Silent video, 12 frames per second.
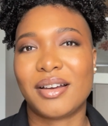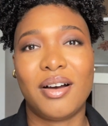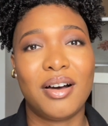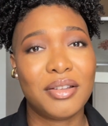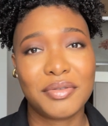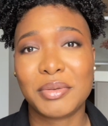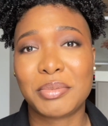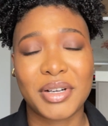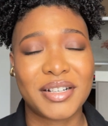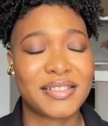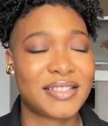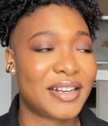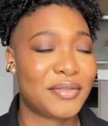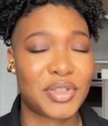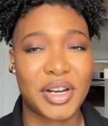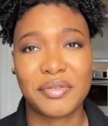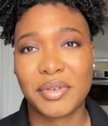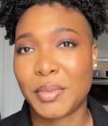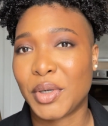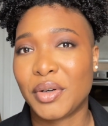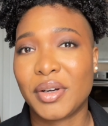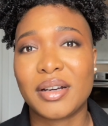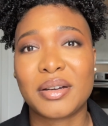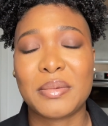All of the products that I've tried from her
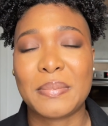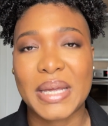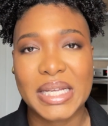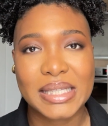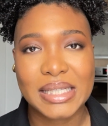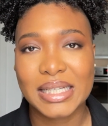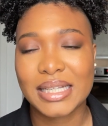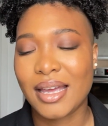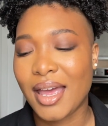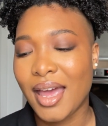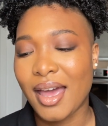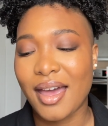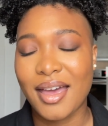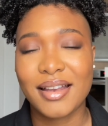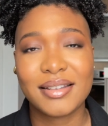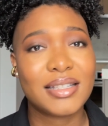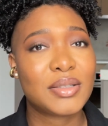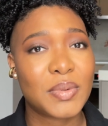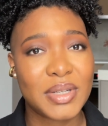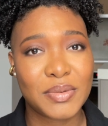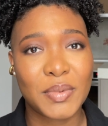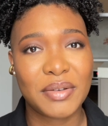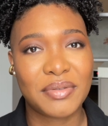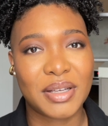are amazing, and this one is
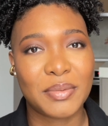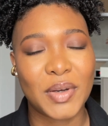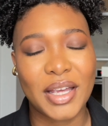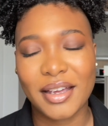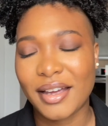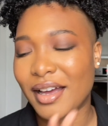one of them, okay?